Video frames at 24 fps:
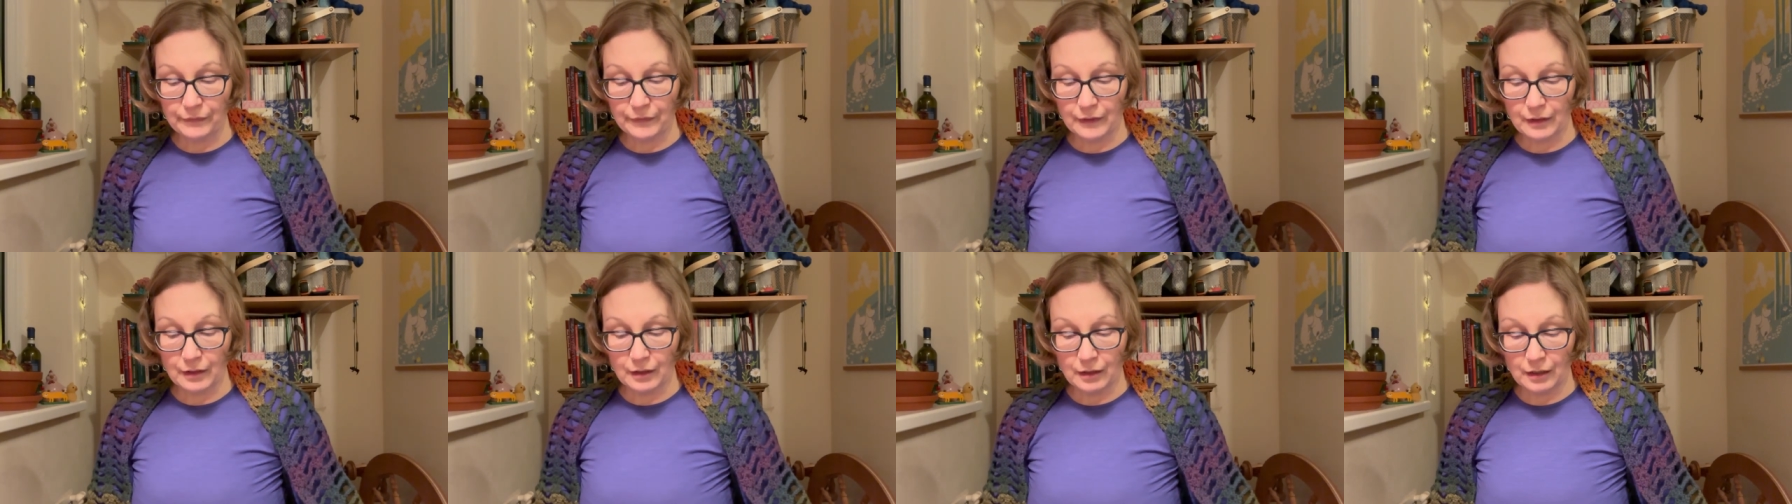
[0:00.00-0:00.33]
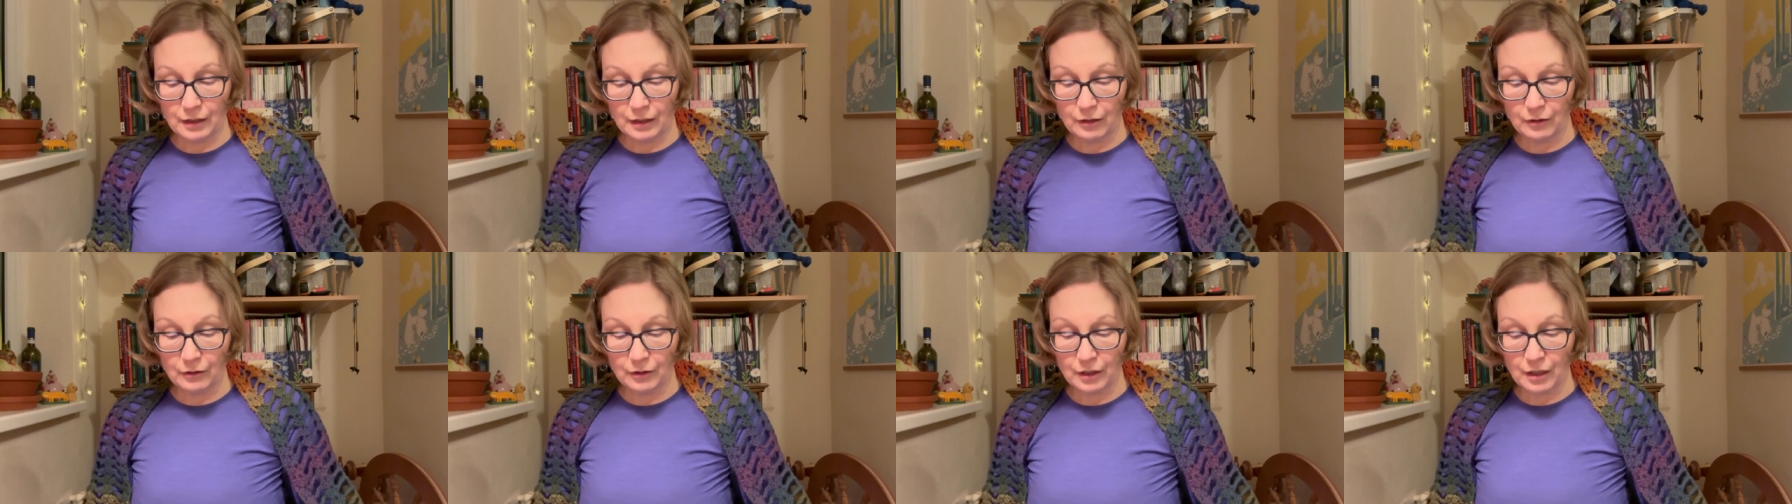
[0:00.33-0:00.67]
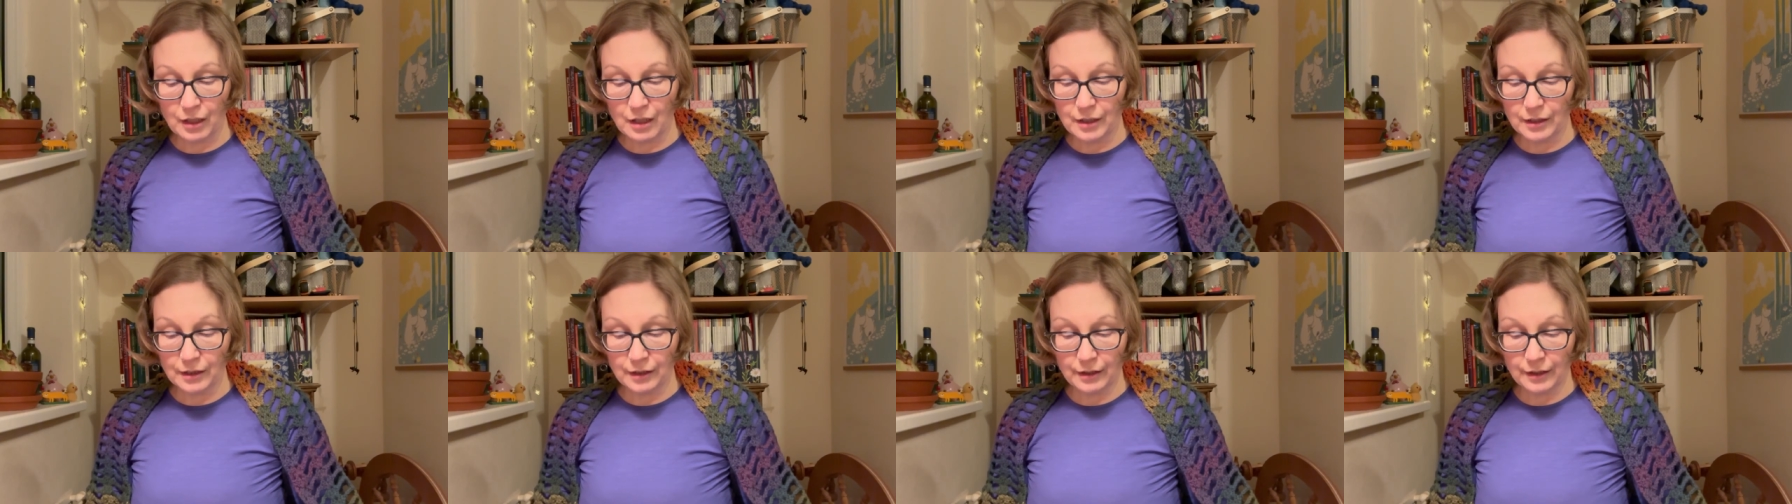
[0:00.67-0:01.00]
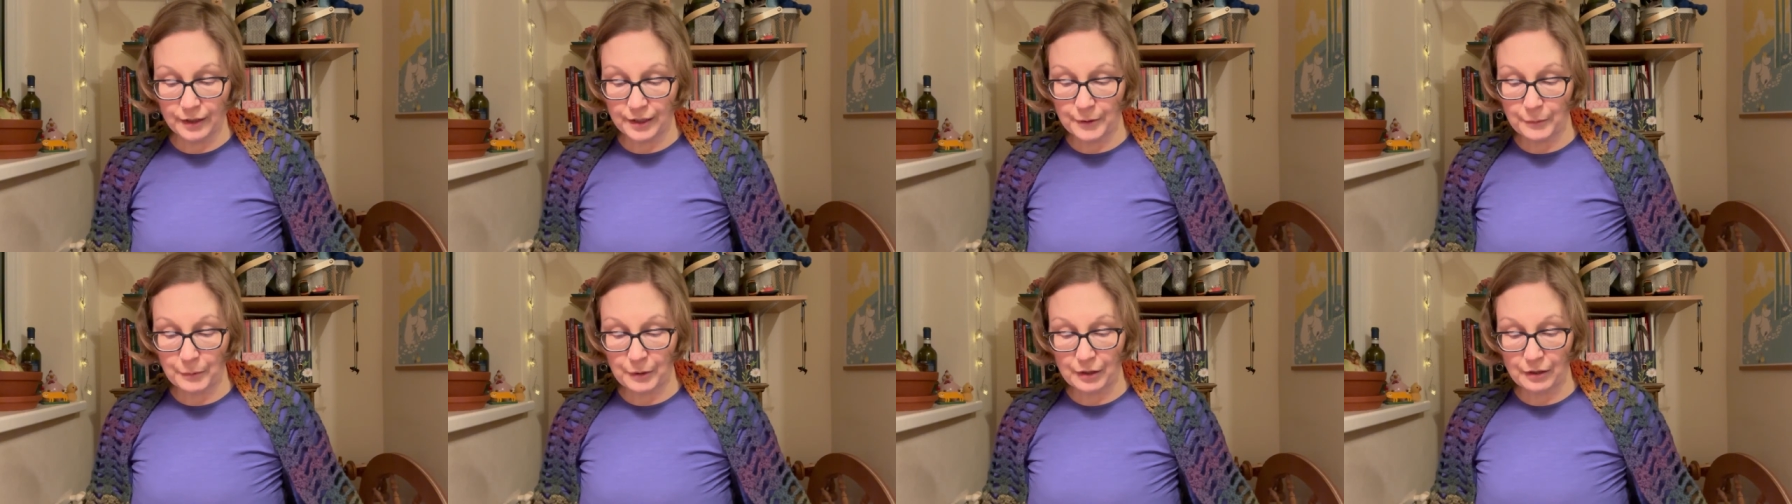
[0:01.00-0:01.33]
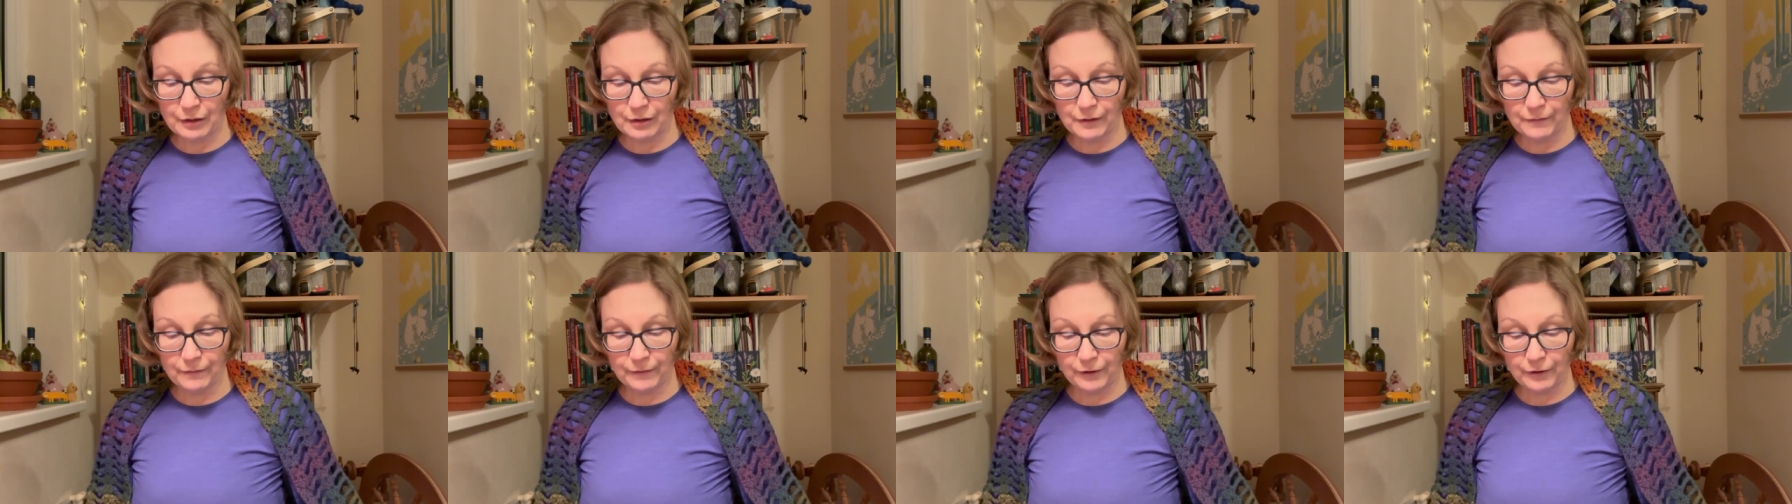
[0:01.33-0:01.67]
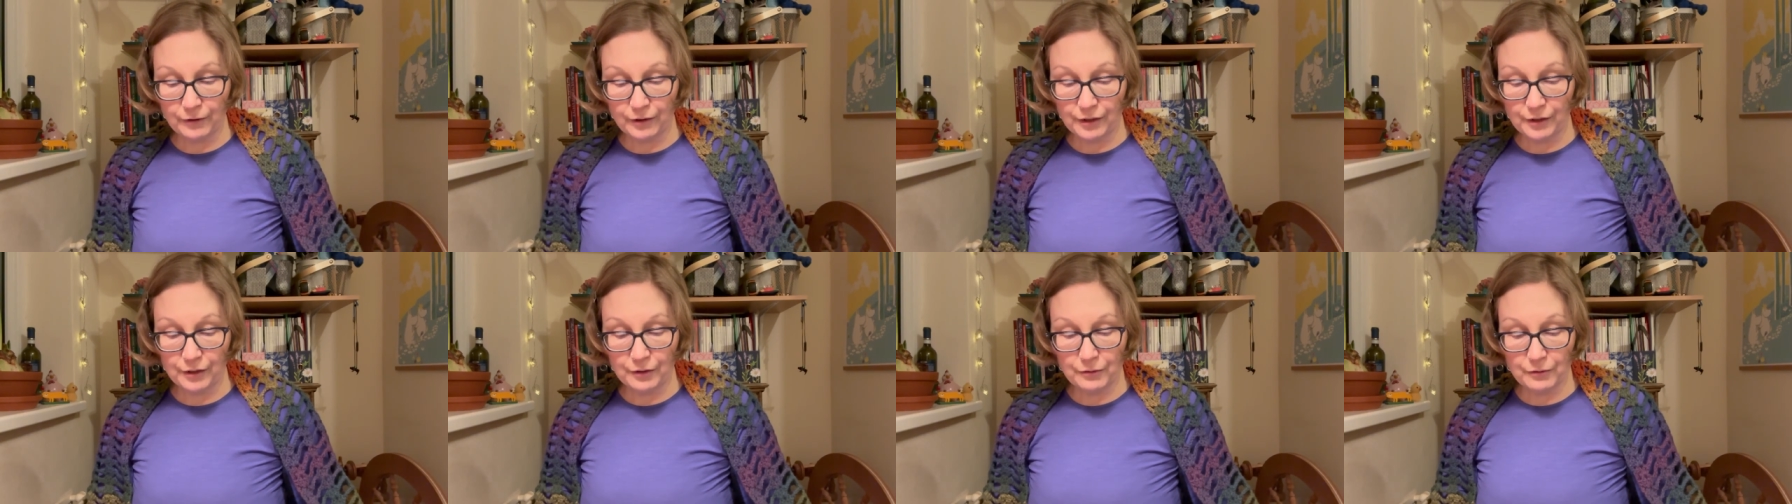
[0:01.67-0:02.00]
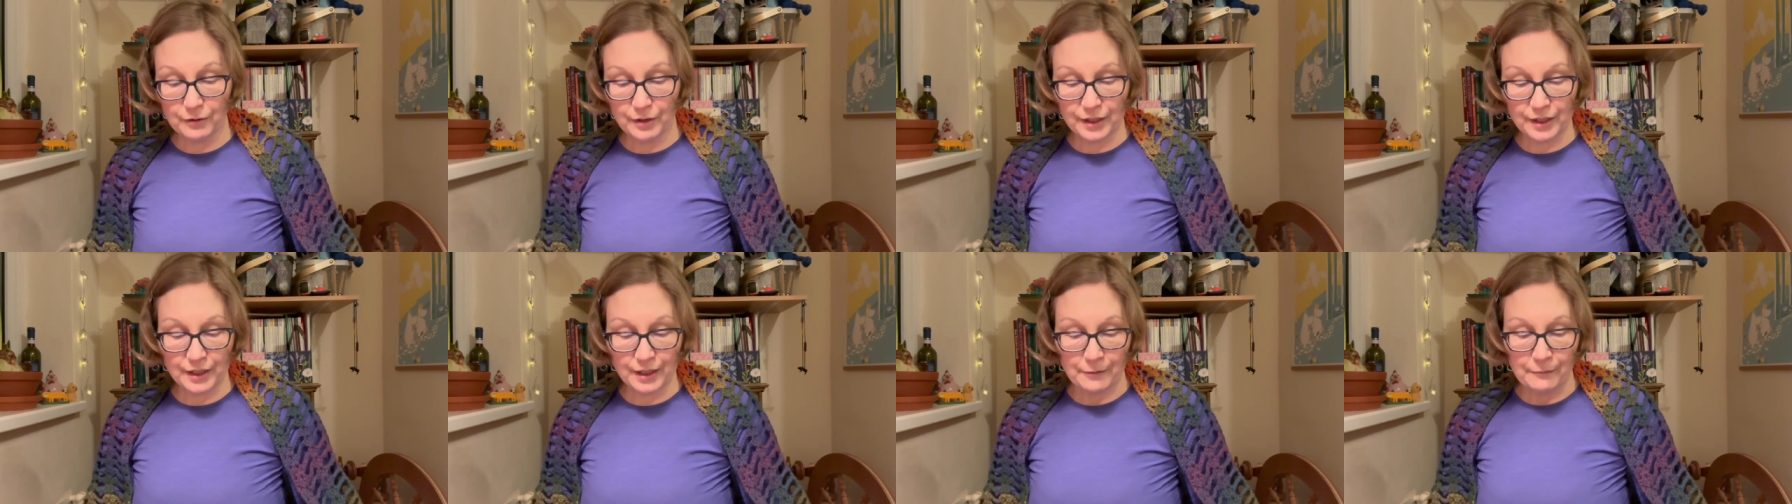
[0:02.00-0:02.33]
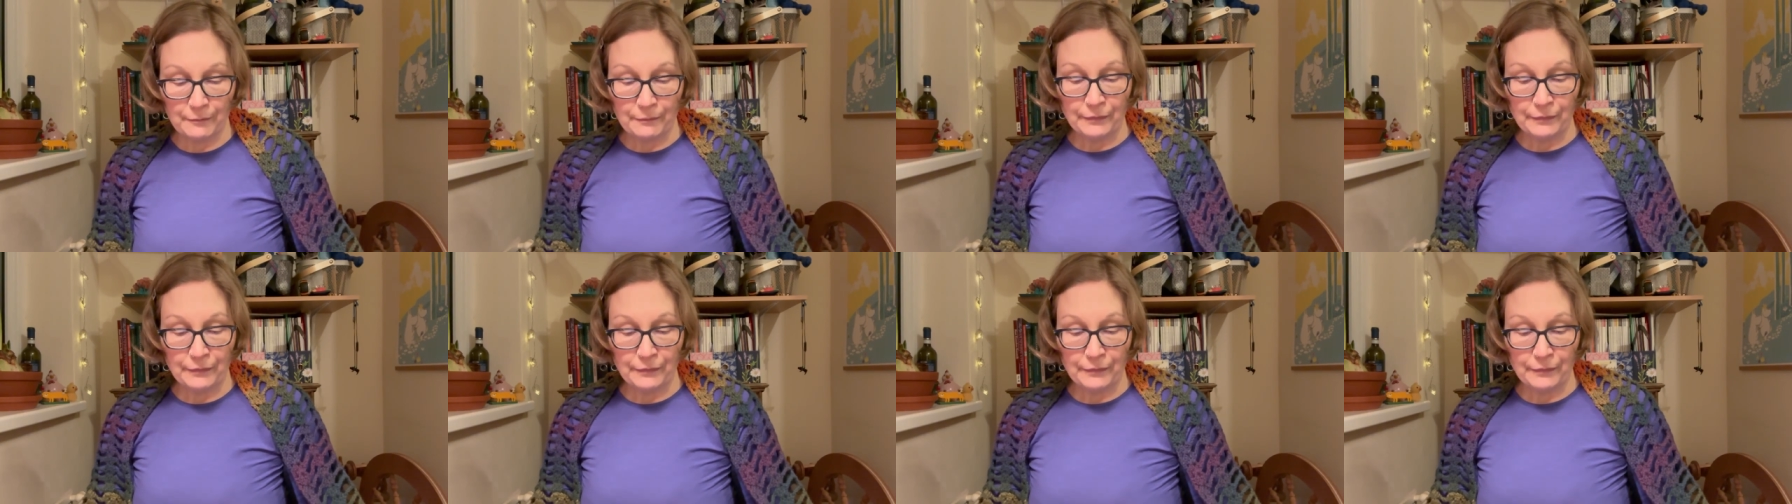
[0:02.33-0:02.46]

online, especially if you're in US,